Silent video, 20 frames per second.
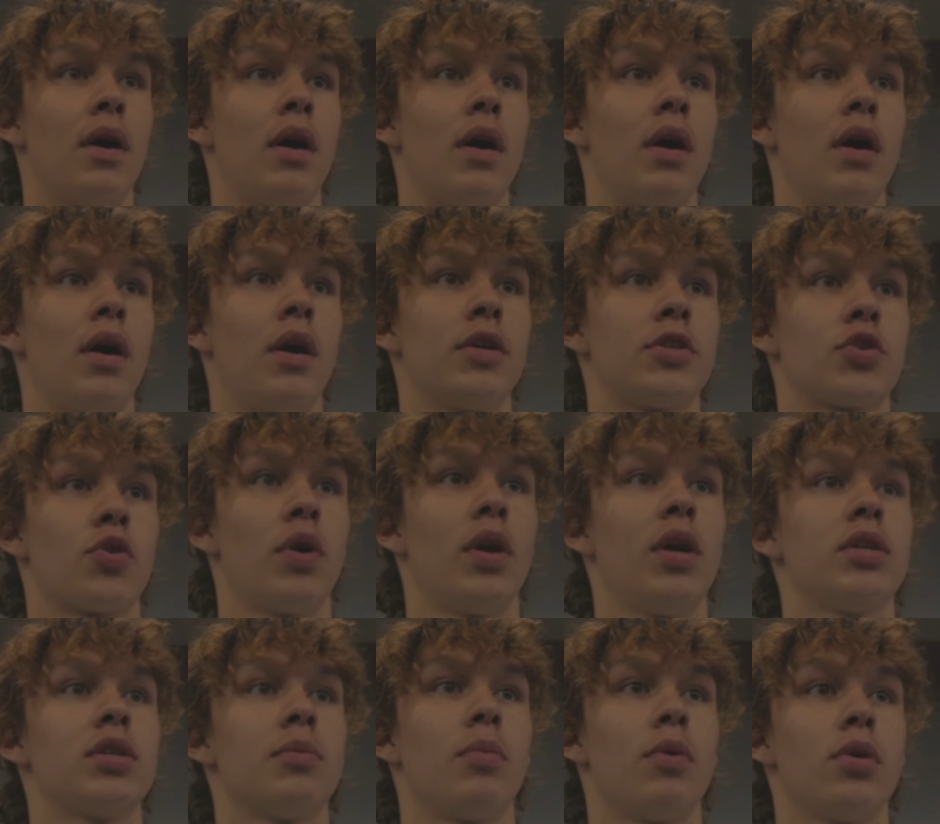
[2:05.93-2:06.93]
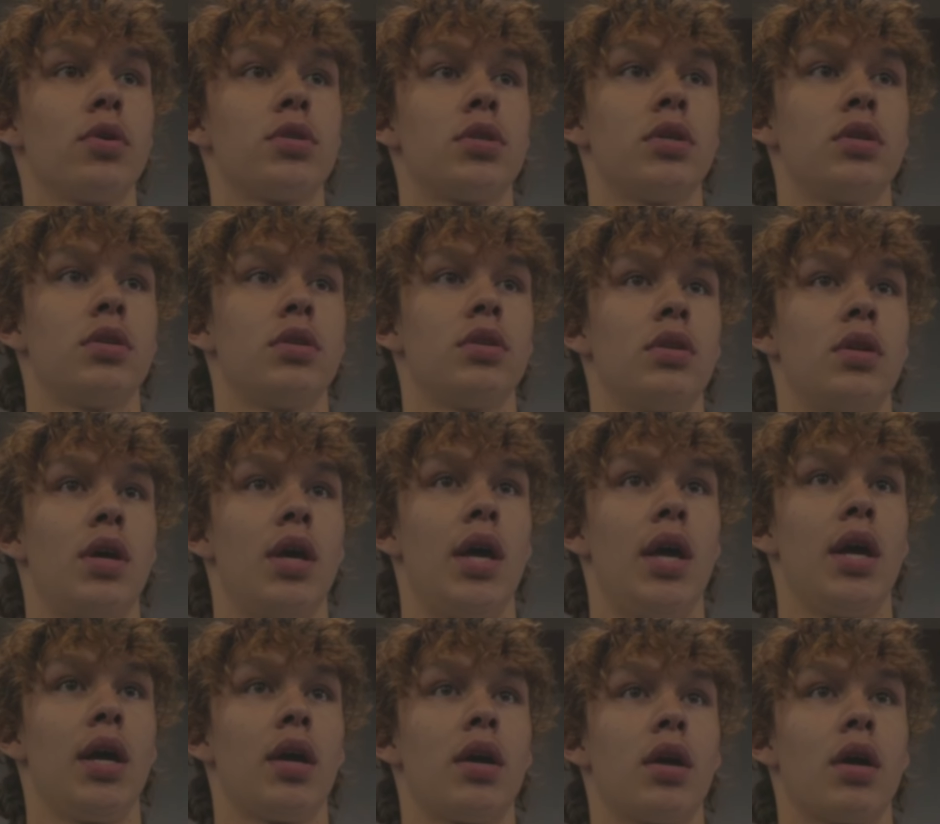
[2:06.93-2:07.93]
Uh, screens, emulsion,
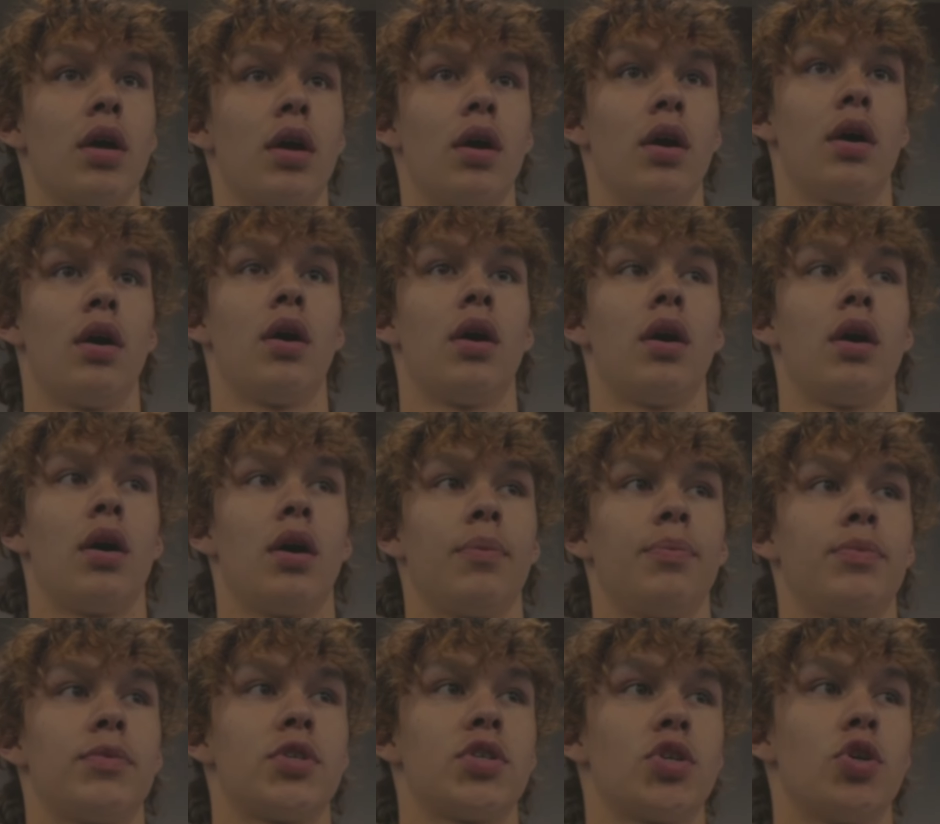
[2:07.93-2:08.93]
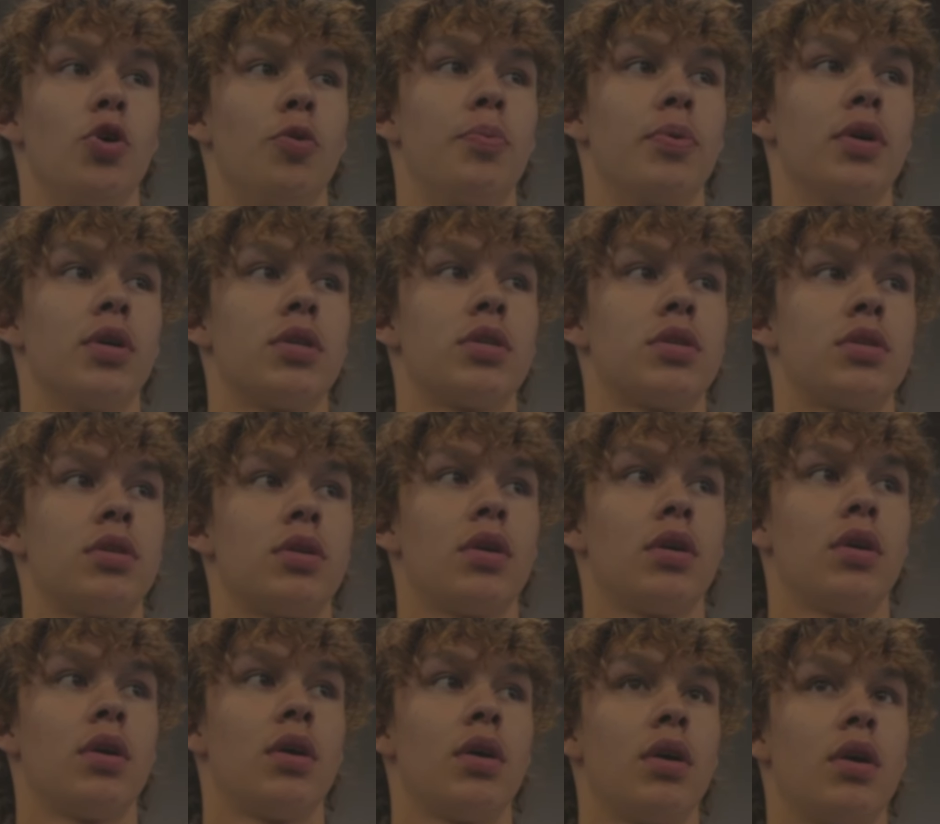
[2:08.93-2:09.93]
ink, uh, scoopers.
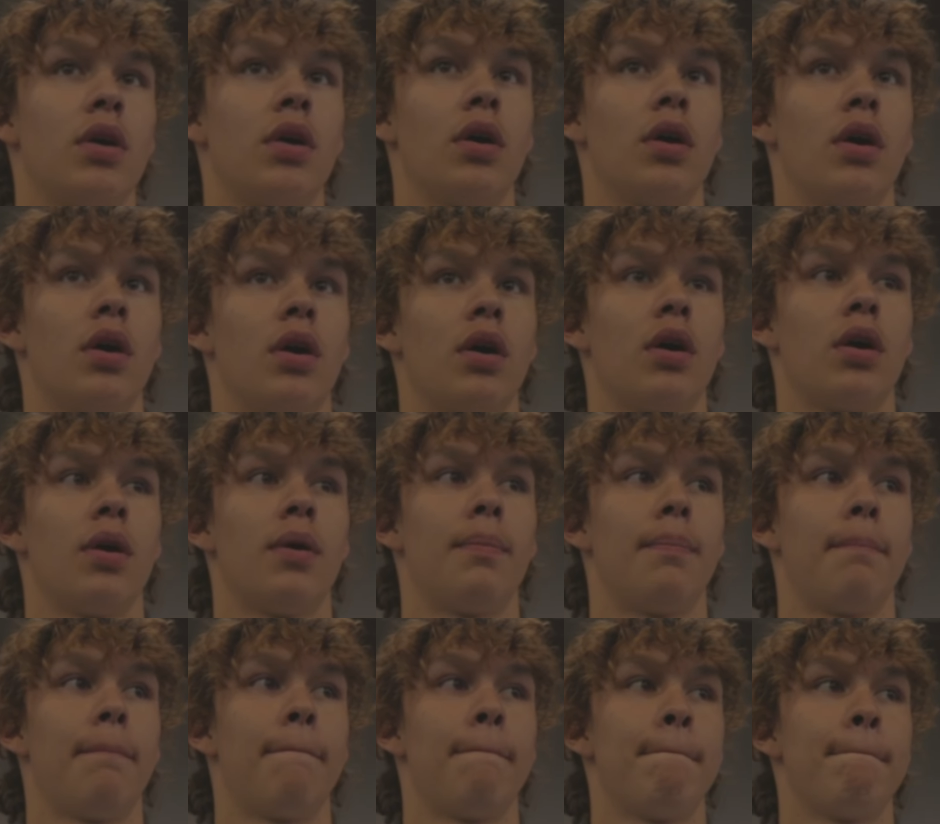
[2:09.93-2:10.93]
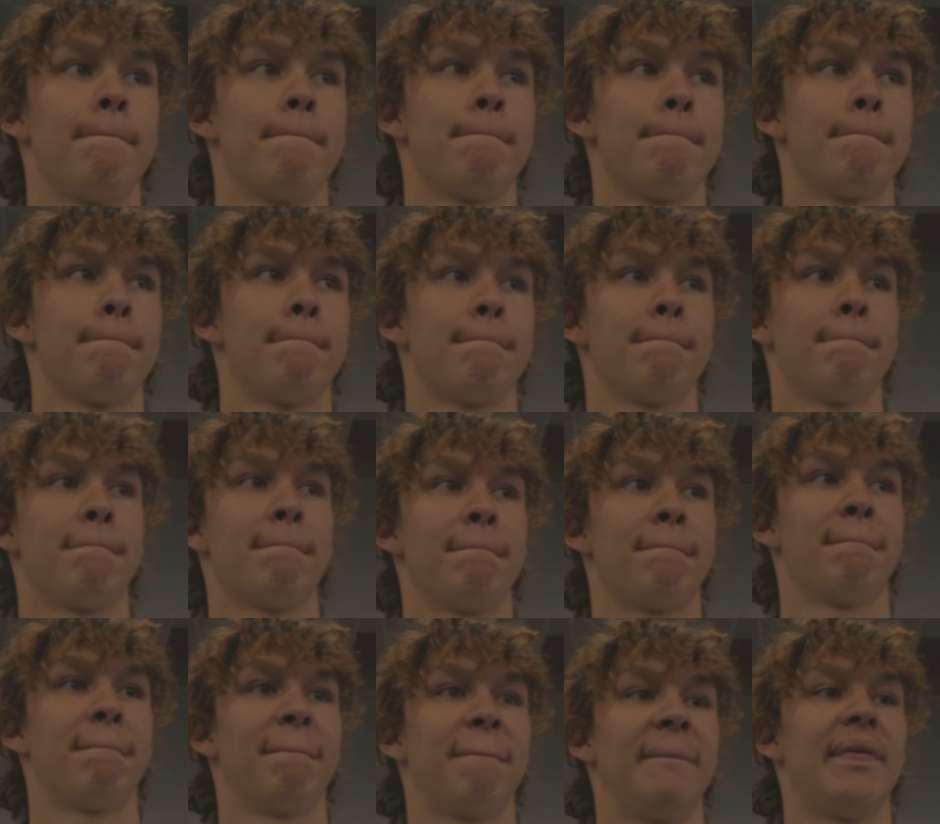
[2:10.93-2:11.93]
Um, okay.
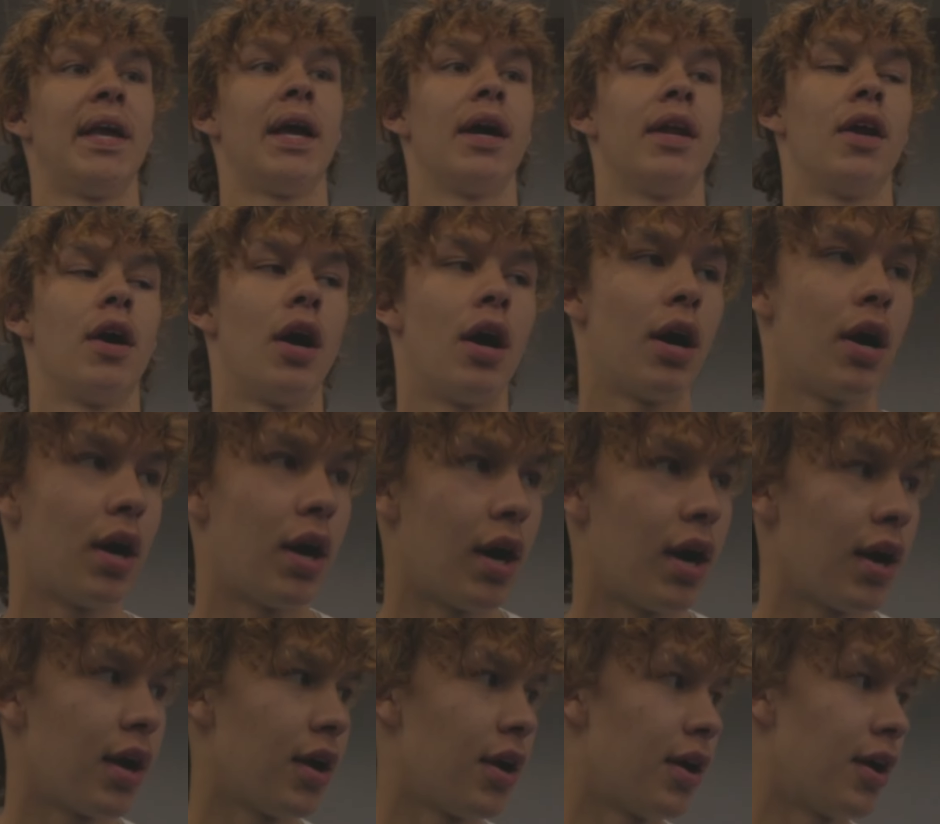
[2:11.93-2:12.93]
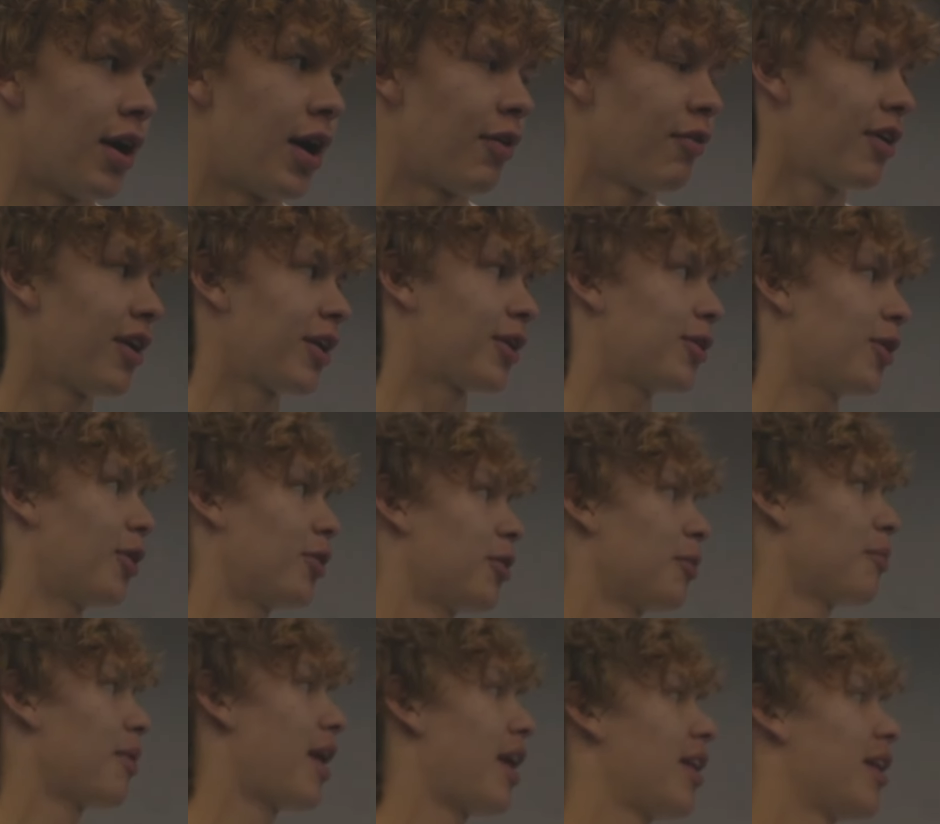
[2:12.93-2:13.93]
Yeah, no, I uh, I run a
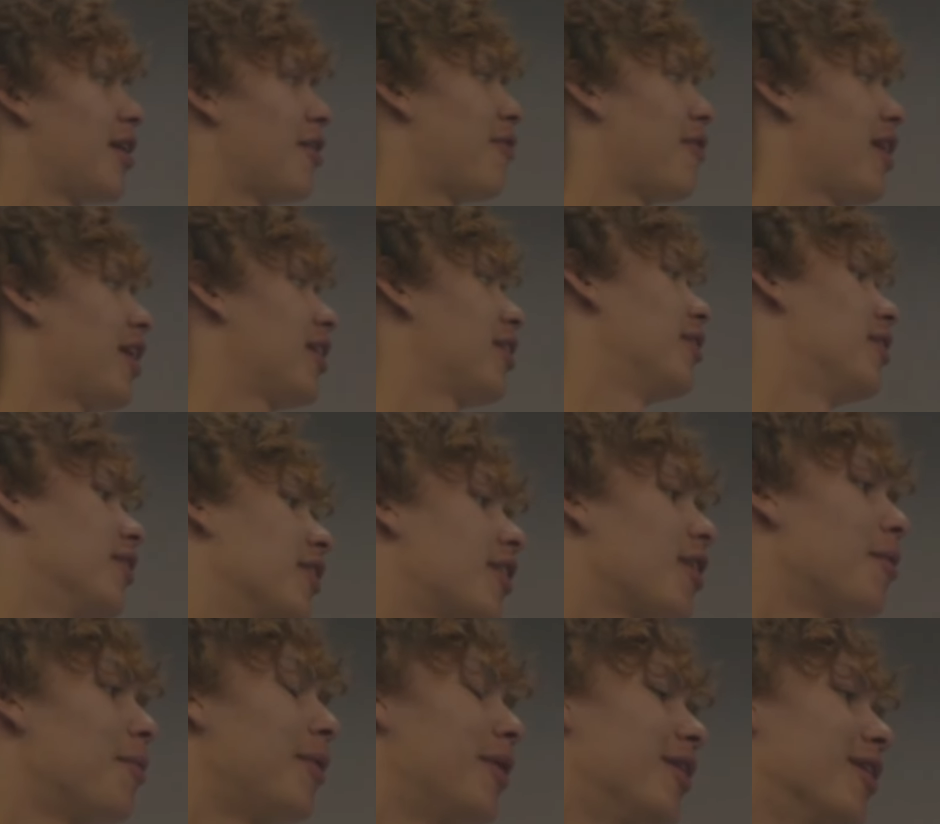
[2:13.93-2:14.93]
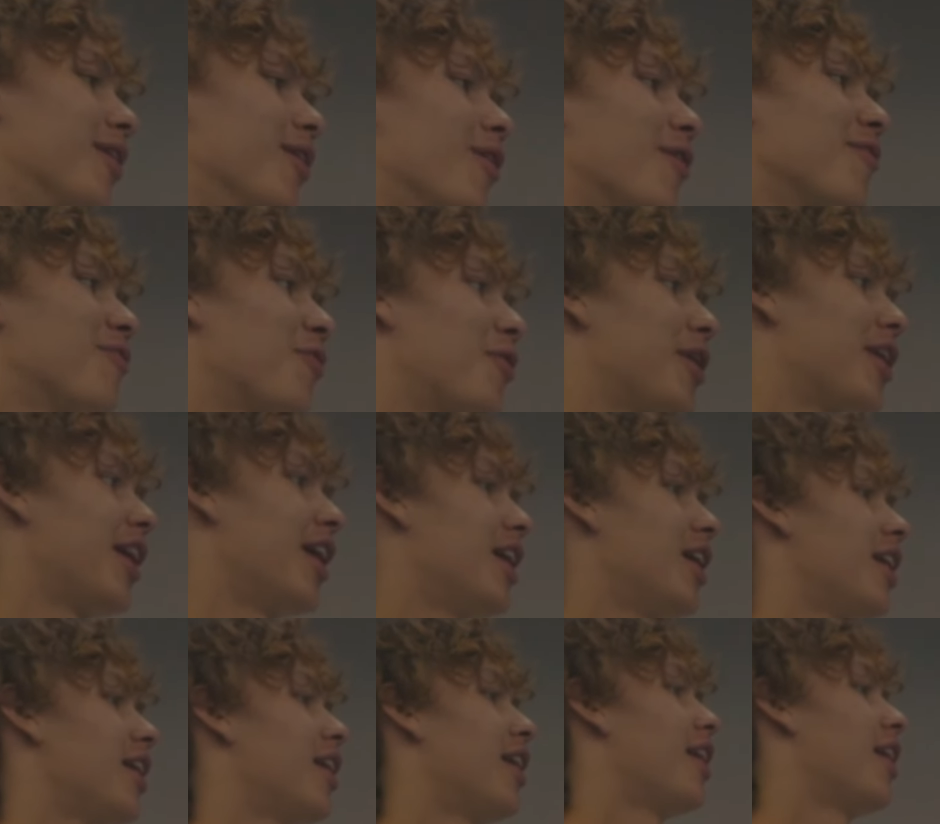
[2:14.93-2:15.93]
clothing brand and I've had a company in the lower
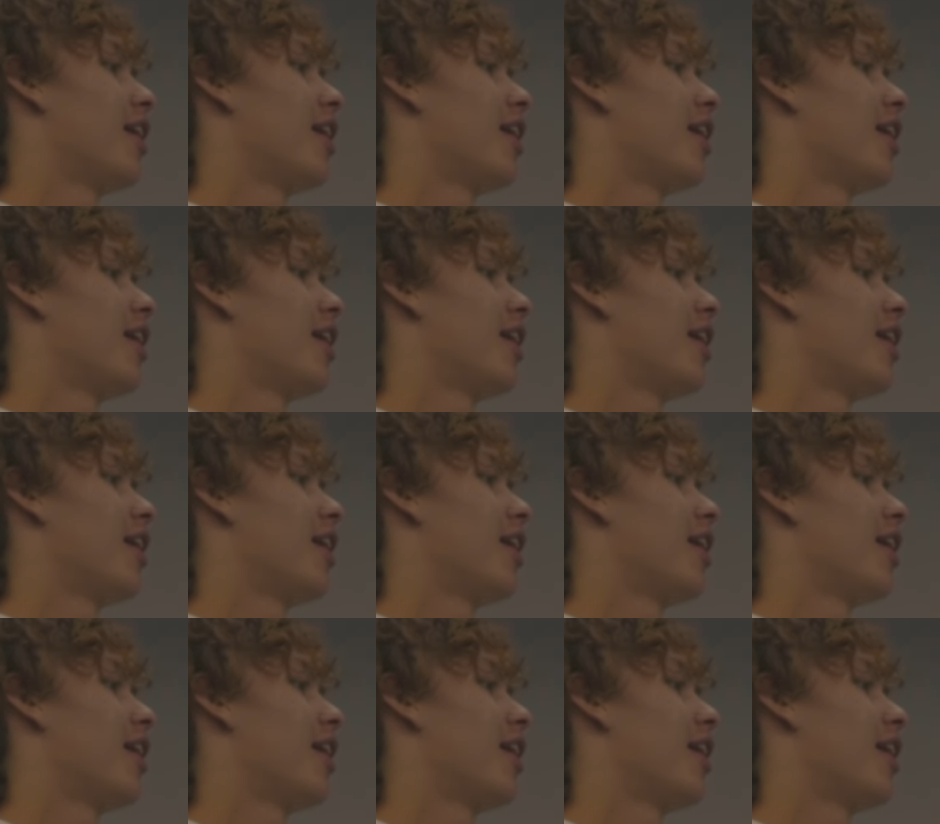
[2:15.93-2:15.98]
forty-eight